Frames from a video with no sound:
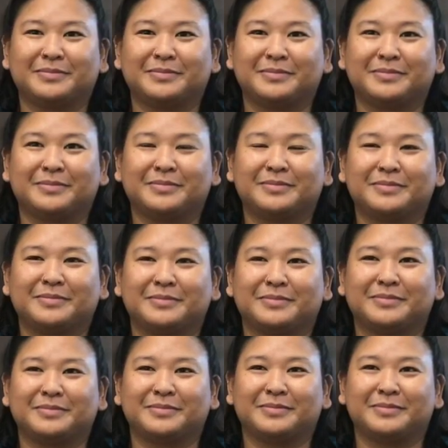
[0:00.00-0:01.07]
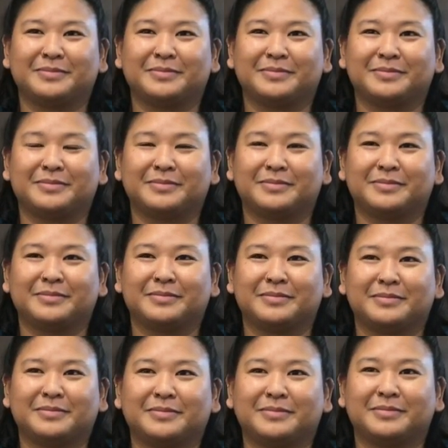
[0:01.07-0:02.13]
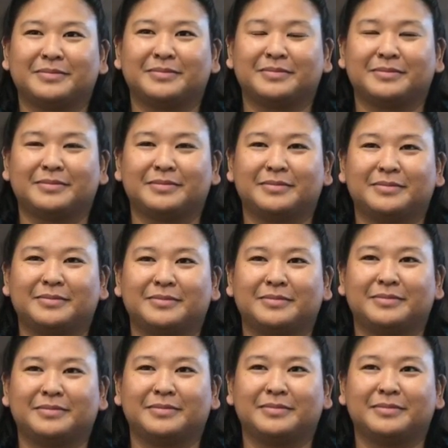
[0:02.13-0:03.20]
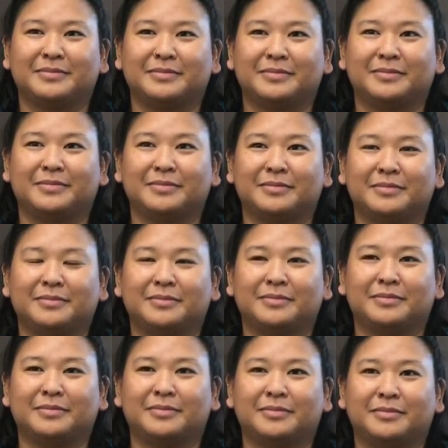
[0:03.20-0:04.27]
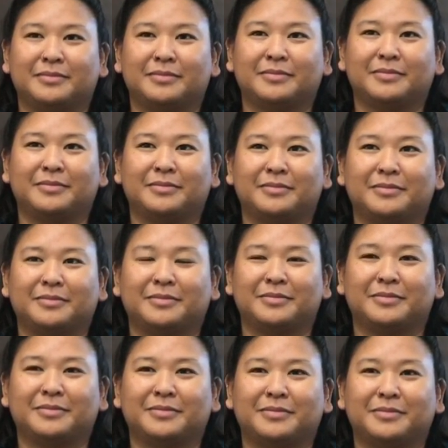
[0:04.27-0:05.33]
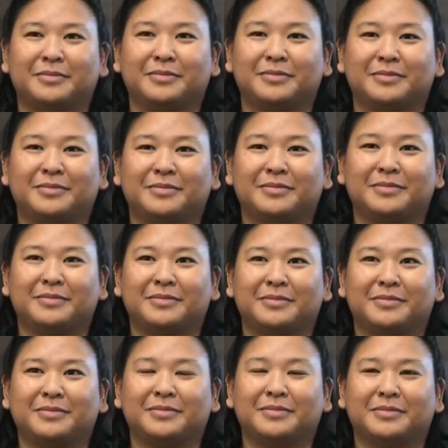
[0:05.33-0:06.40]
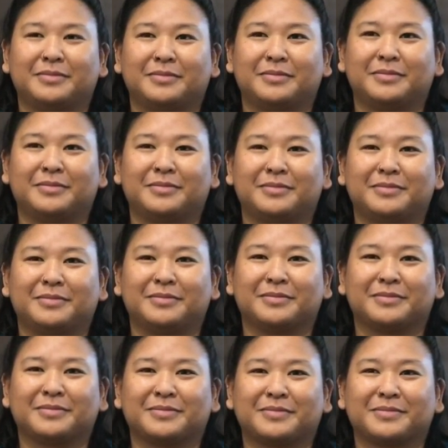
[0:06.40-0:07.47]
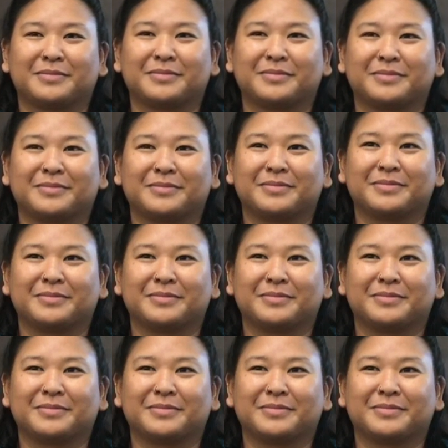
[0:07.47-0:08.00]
[no speech]